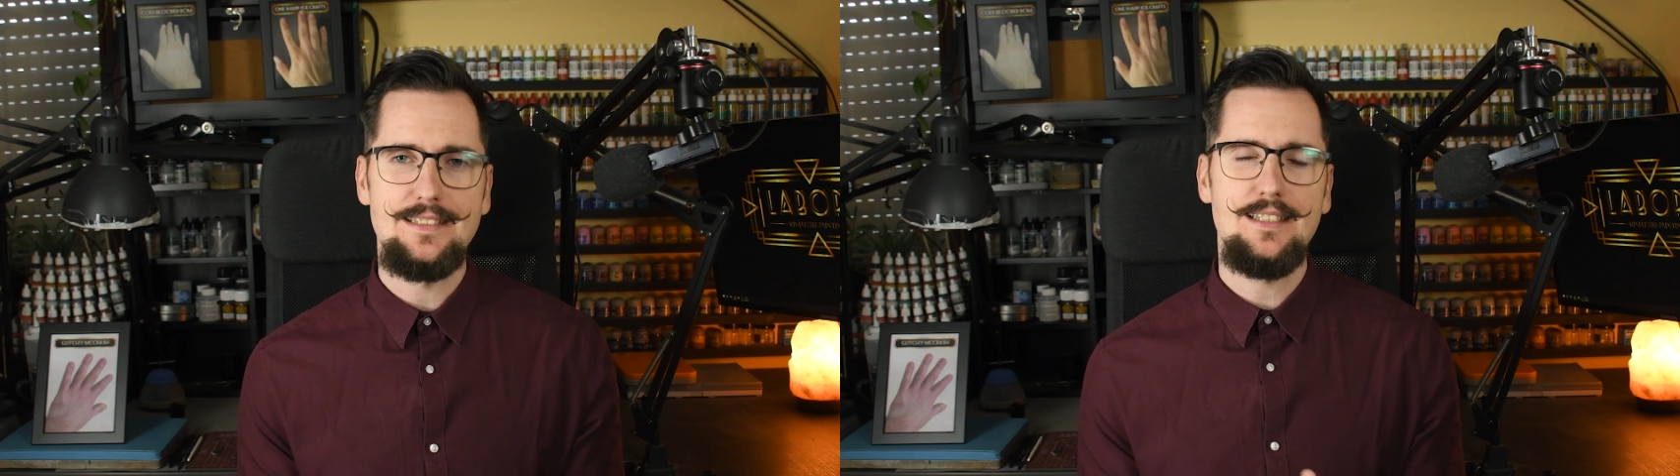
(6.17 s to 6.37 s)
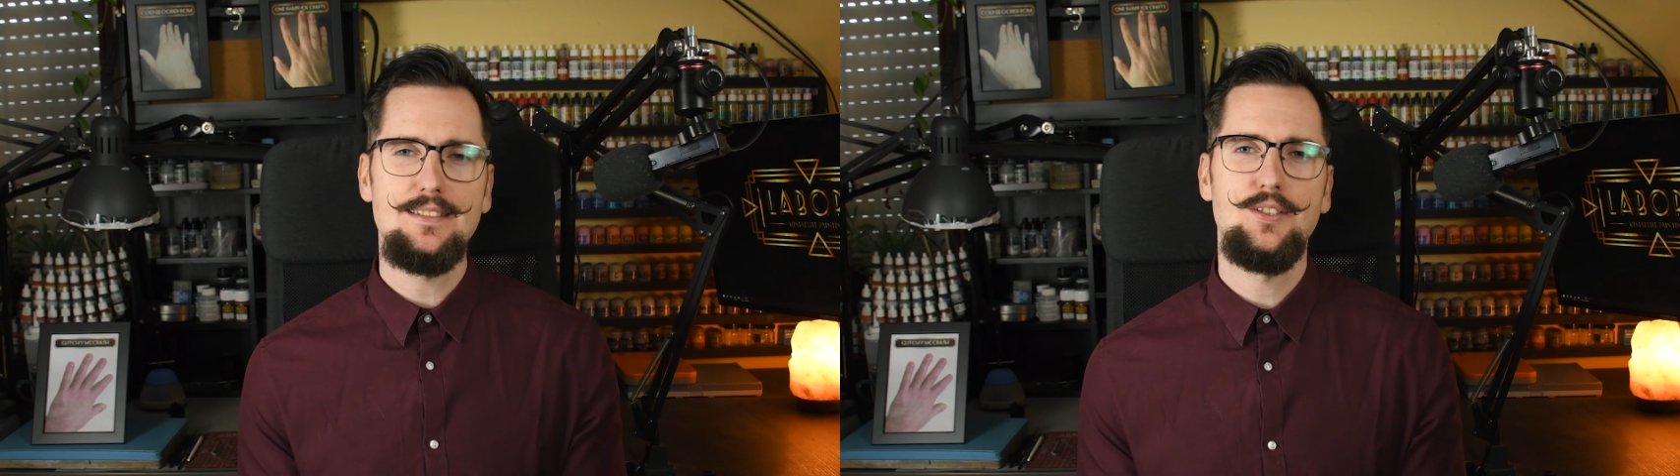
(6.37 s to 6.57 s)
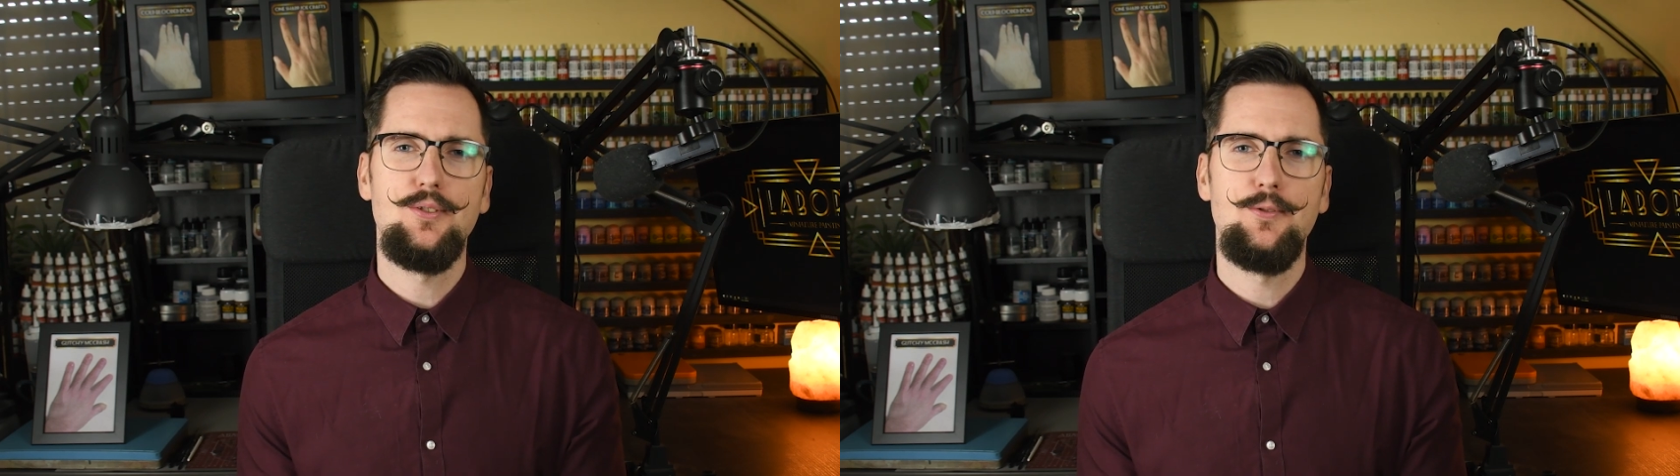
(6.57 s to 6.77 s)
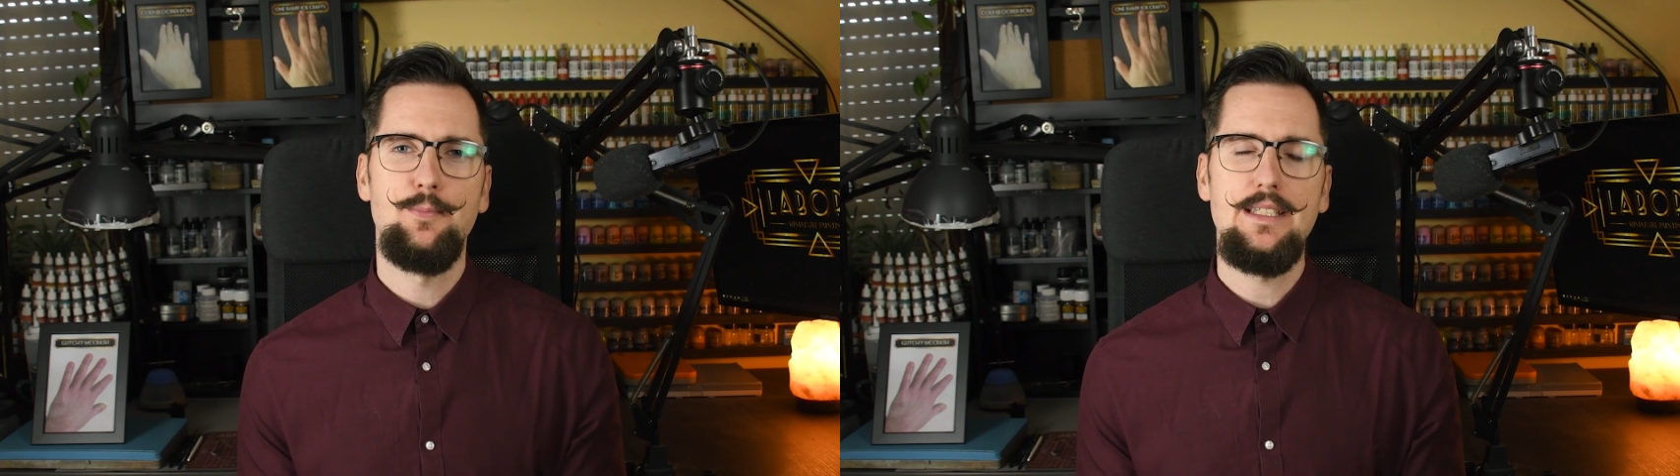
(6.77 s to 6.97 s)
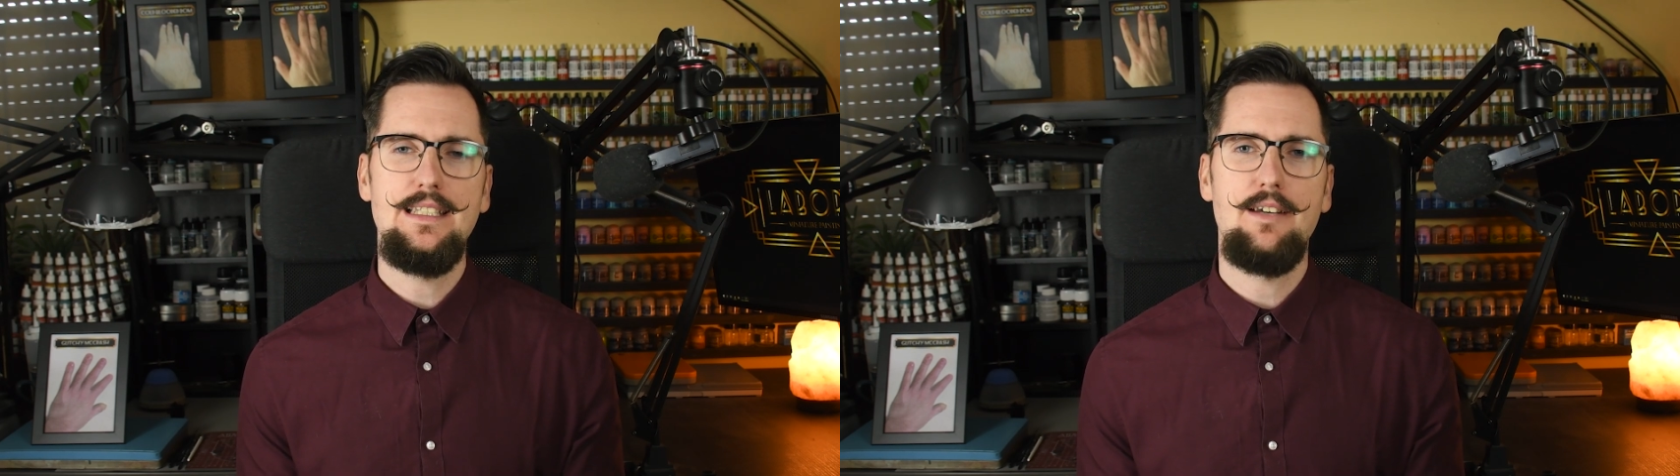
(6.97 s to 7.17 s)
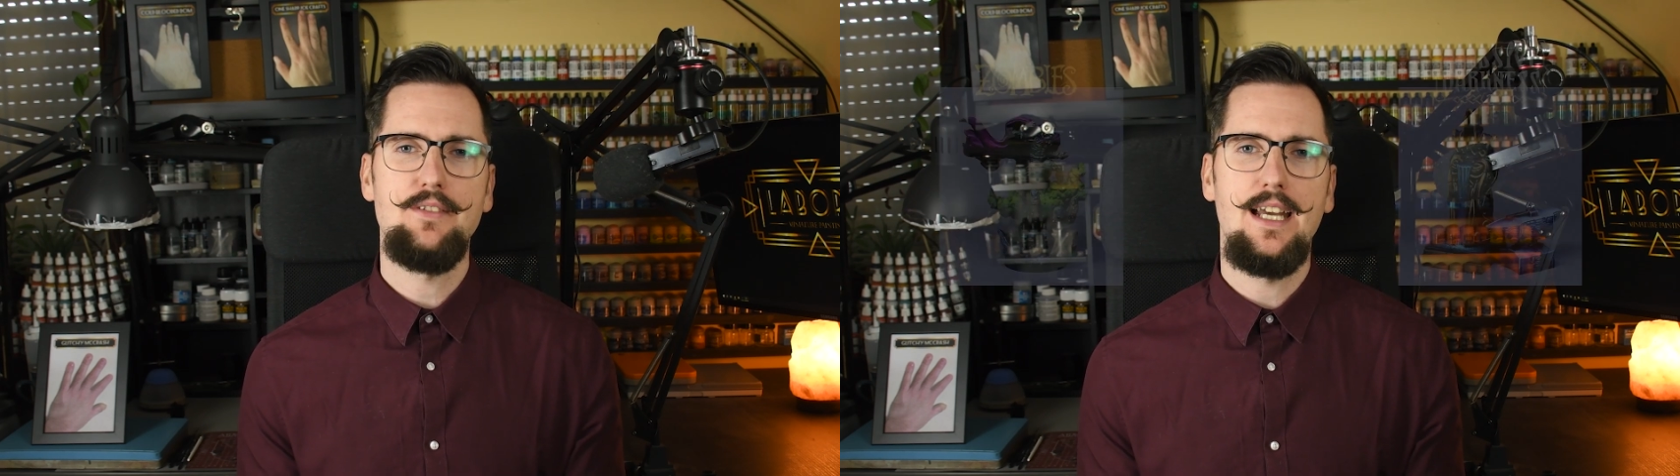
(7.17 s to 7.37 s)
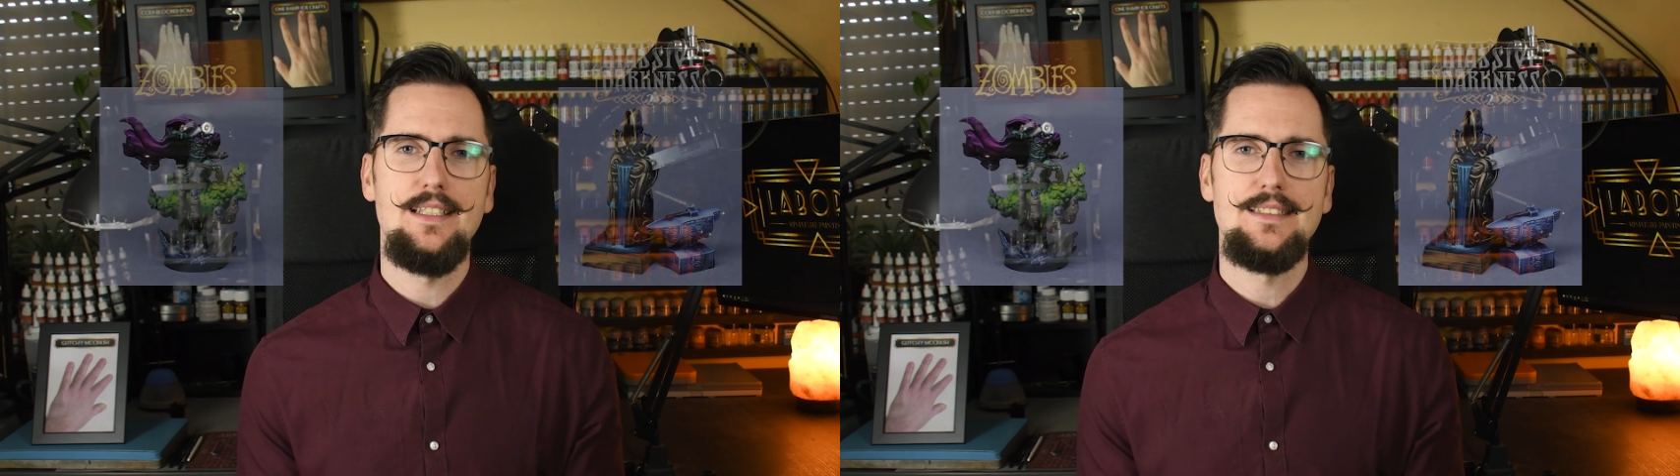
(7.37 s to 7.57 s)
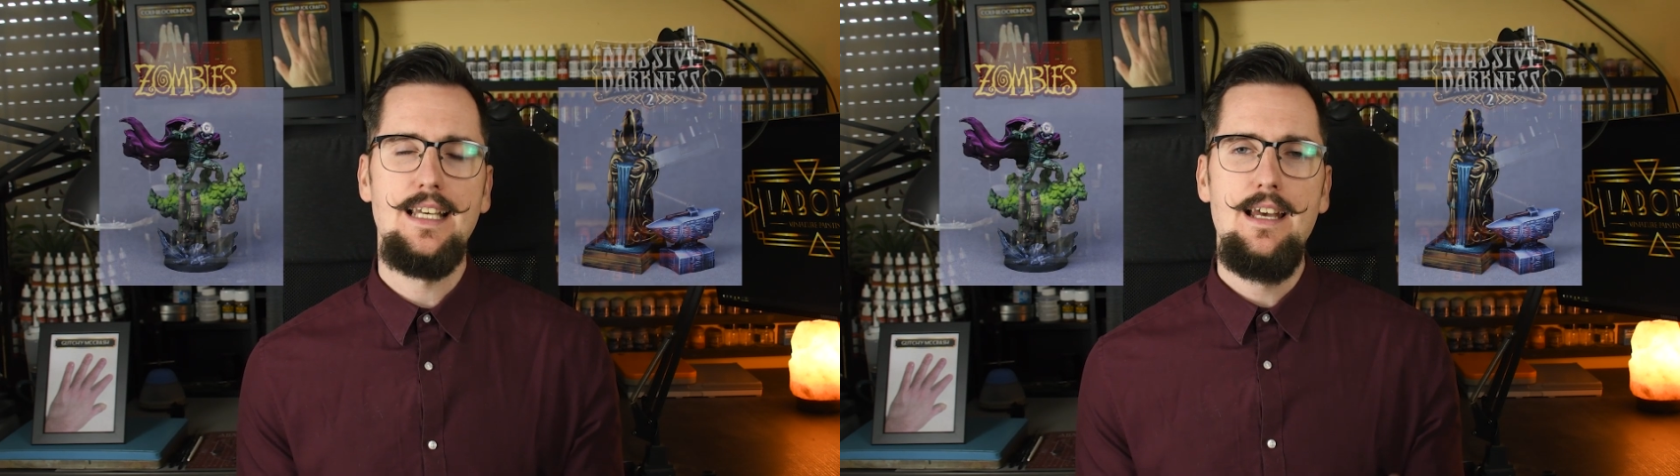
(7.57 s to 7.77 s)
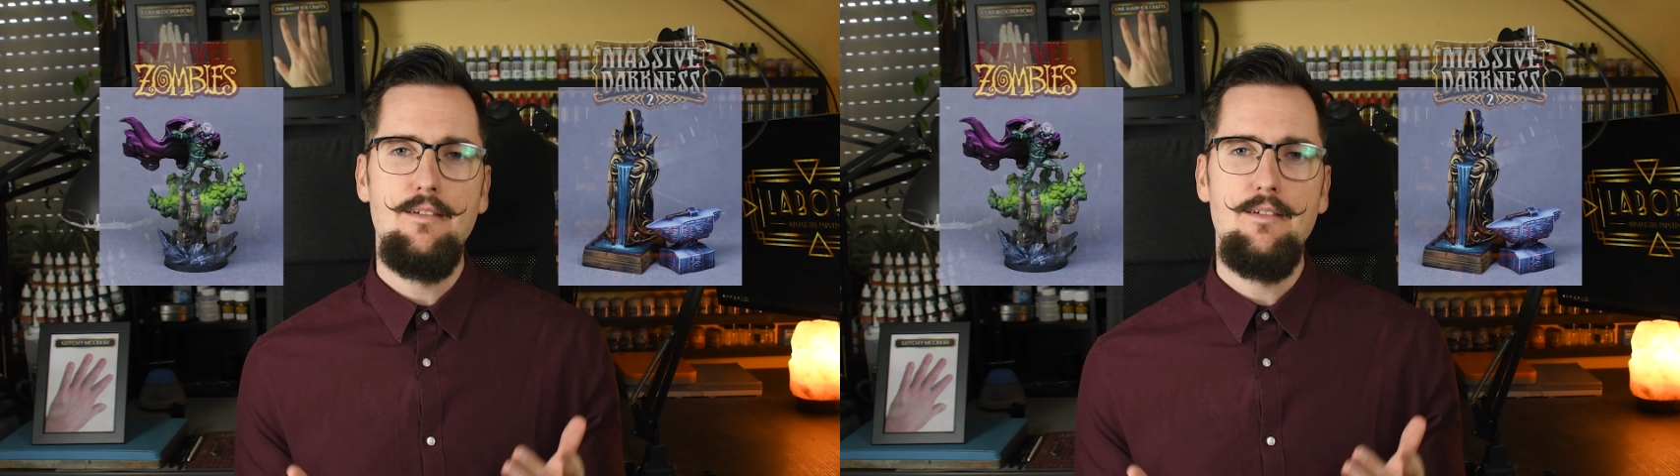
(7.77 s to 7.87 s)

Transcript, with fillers: I started to do PDF guides